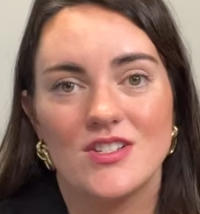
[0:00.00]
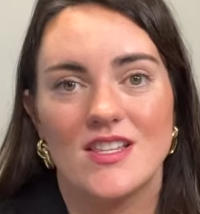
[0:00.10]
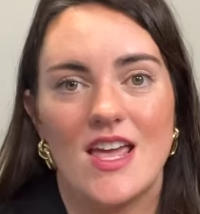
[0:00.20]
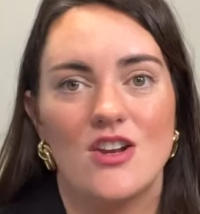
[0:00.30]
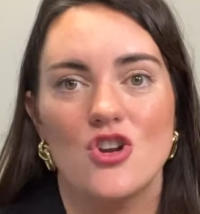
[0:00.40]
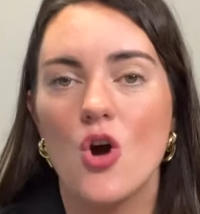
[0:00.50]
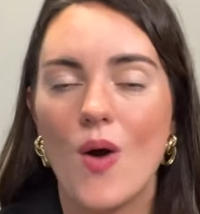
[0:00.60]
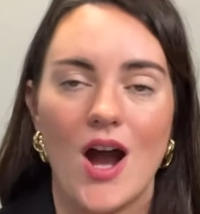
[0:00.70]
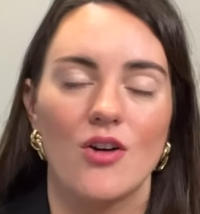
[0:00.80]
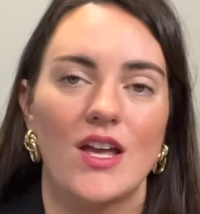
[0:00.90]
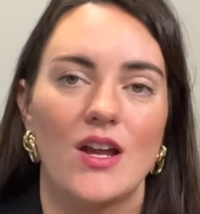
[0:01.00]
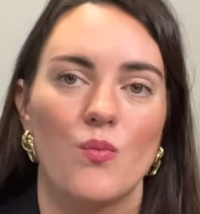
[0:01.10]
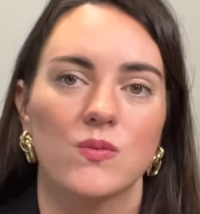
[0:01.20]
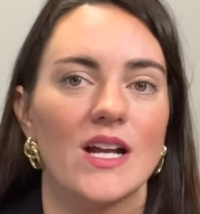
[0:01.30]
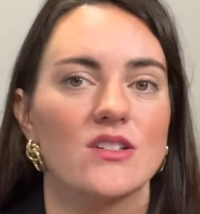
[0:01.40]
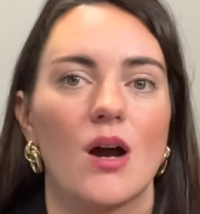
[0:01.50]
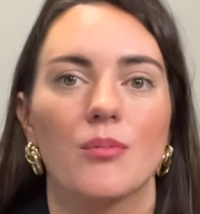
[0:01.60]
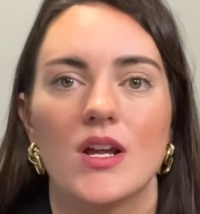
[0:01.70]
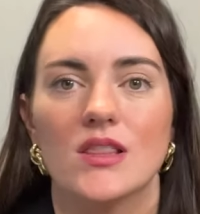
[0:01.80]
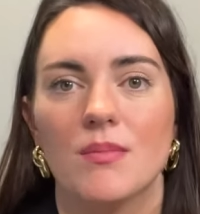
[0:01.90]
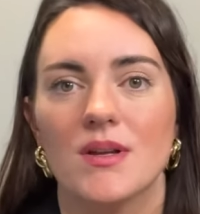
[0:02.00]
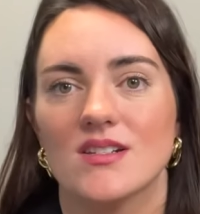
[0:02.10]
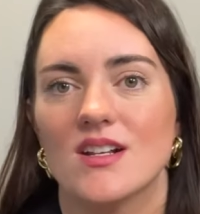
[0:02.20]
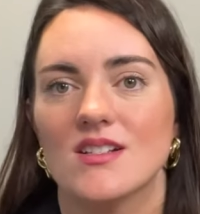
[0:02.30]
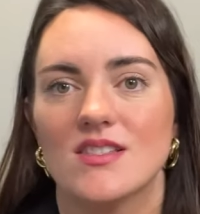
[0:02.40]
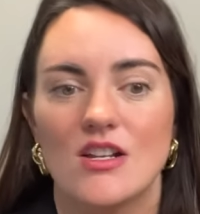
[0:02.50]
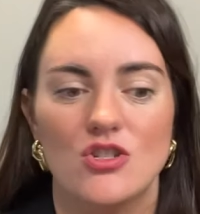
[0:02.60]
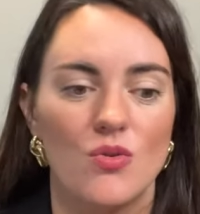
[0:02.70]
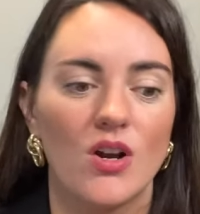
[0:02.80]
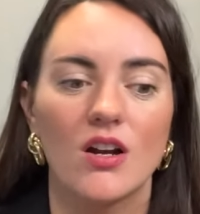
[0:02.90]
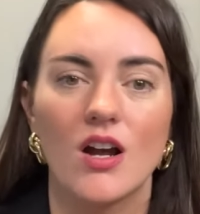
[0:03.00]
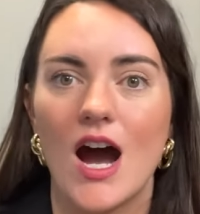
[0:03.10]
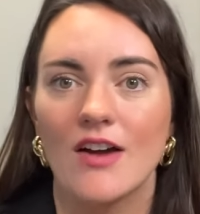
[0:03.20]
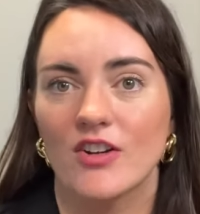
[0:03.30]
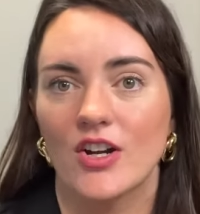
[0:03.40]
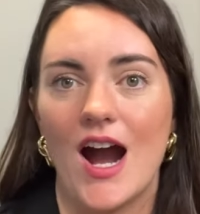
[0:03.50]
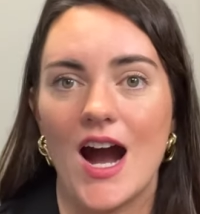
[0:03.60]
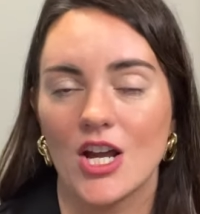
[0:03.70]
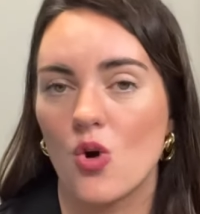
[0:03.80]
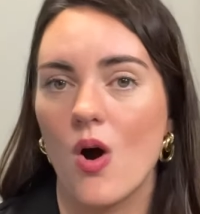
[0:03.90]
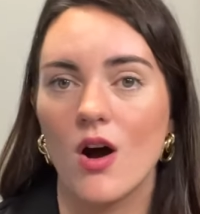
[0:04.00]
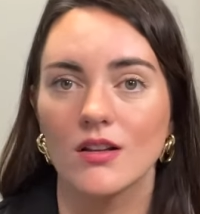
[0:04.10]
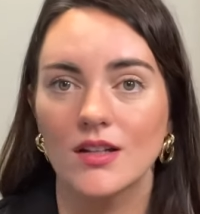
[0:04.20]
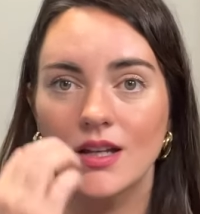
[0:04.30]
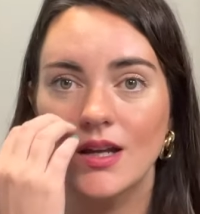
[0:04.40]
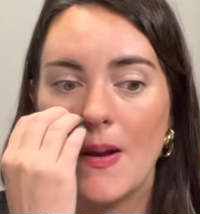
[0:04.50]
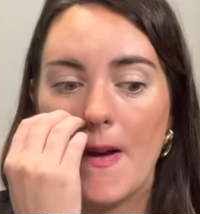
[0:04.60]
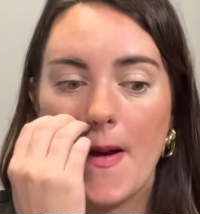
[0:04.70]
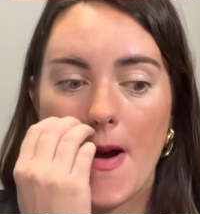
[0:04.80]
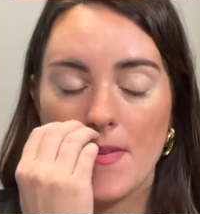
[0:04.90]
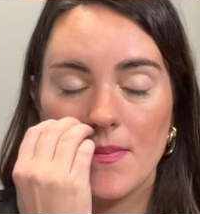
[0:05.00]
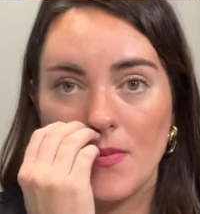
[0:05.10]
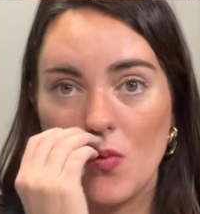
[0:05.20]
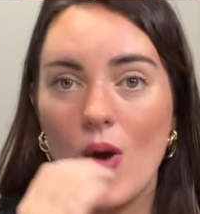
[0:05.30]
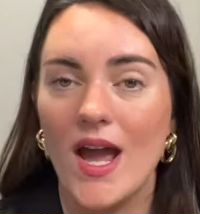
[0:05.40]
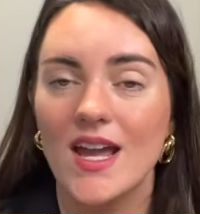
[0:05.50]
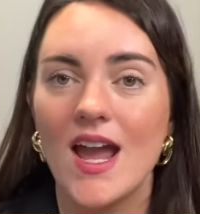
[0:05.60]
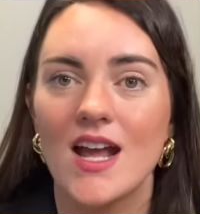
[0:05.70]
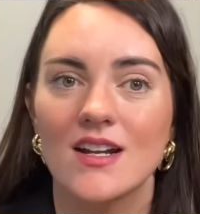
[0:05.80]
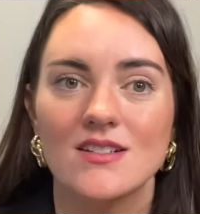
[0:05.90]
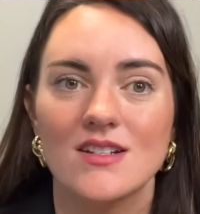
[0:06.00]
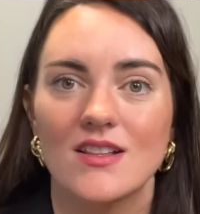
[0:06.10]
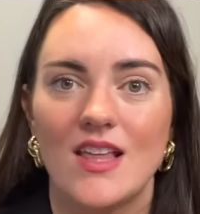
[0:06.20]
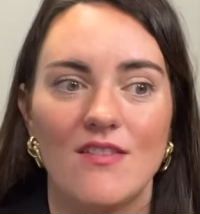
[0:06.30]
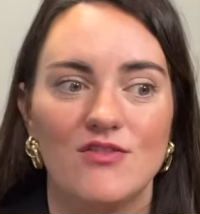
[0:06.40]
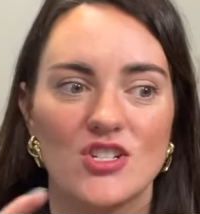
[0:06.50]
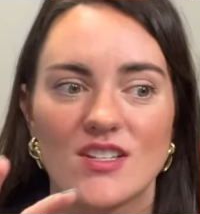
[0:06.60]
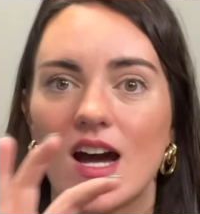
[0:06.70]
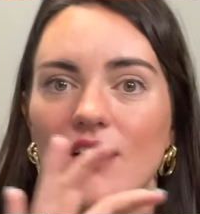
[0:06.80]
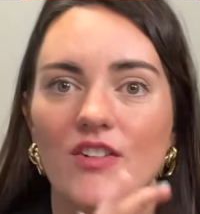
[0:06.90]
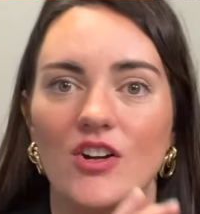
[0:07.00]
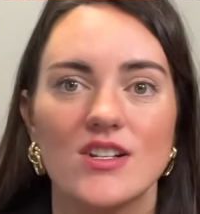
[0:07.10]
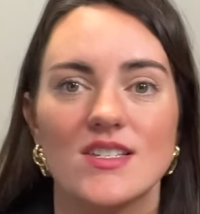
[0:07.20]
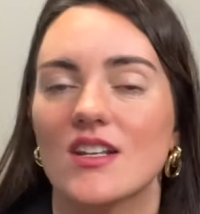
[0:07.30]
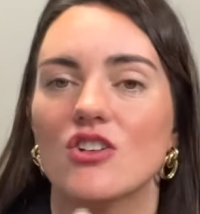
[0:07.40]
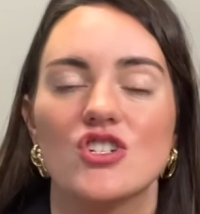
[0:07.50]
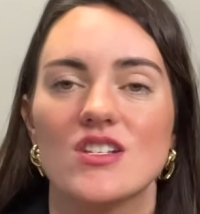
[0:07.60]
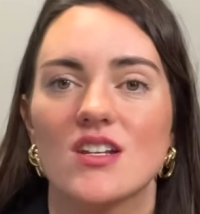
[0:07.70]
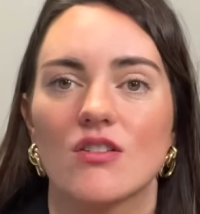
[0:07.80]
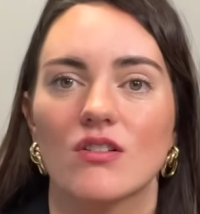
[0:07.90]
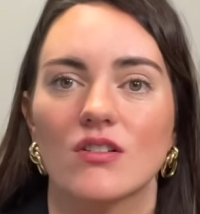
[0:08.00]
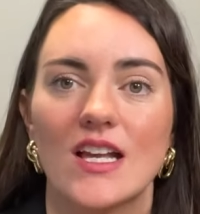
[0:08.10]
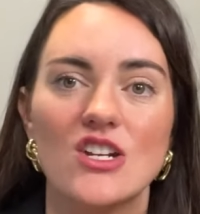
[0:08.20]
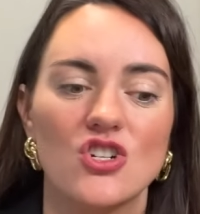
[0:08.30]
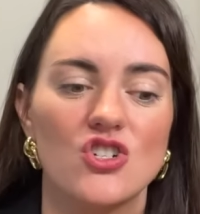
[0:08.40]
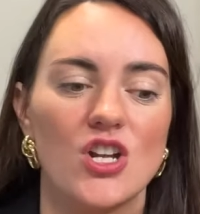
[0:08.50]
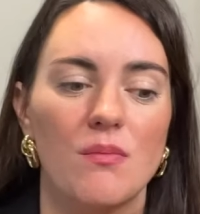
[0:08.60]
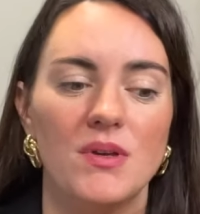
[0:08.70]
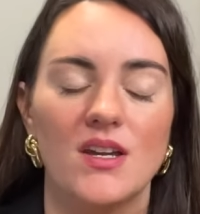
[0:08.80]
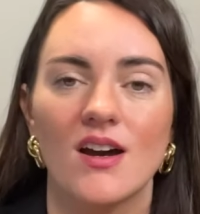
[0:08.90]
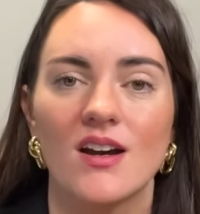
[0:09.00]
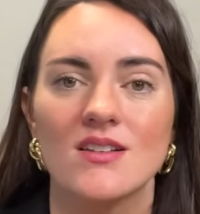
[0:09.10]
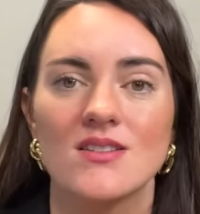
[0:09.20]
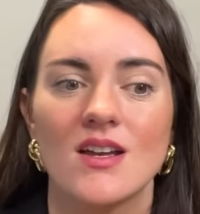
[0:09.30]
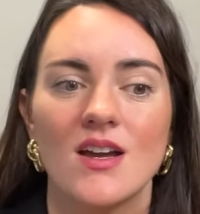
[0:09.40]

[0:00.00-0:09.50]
They know how they like to operate the business. They do it on a very high quality way, and they've just got a very synergistic relationship because